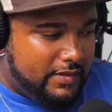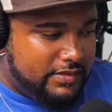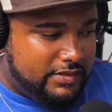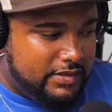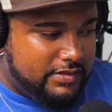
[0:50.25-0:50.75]

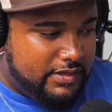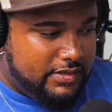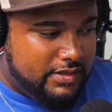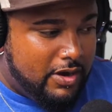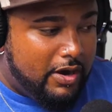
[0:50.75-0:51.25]
this is a,
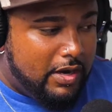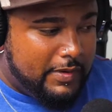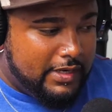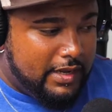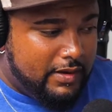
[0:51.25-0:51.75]
there's a car
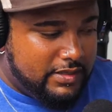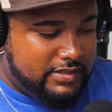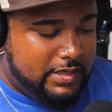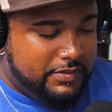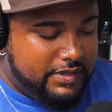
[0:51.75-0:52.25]
coming now, because they
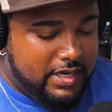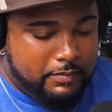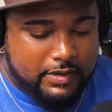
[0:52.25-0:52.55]
see him in the camera.